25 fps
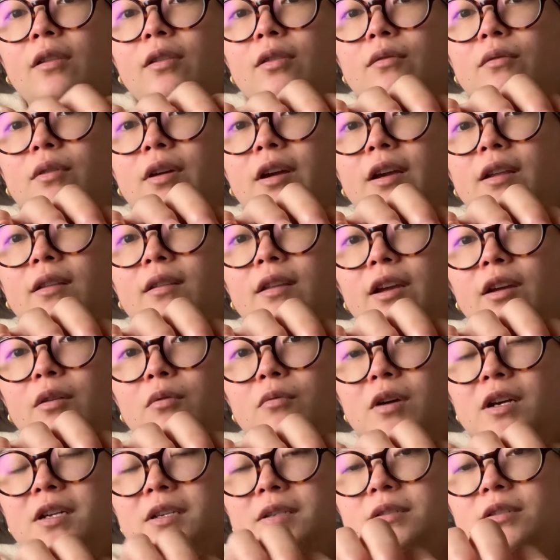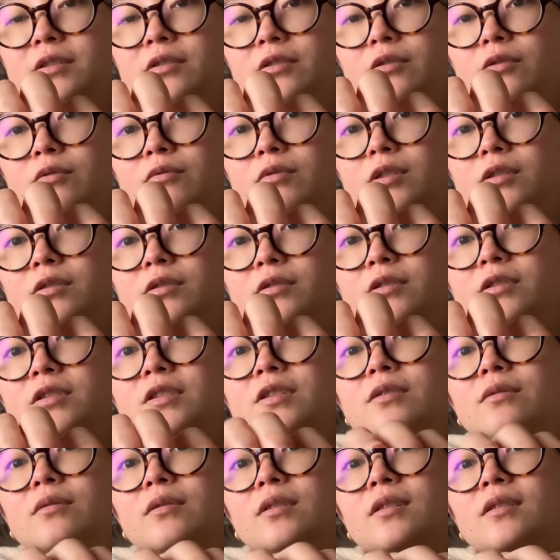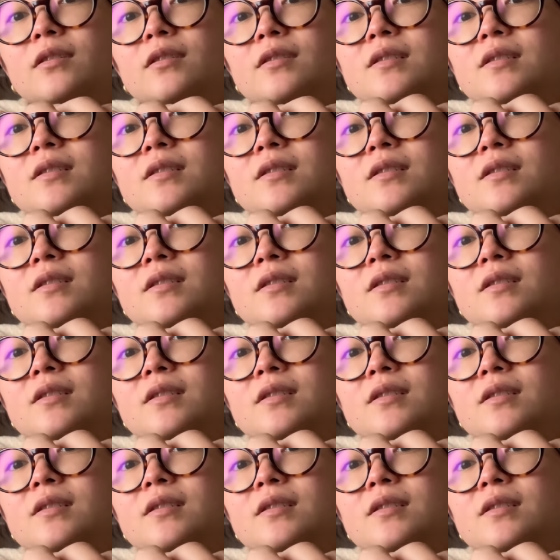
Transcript: thread, like Western quilters thread.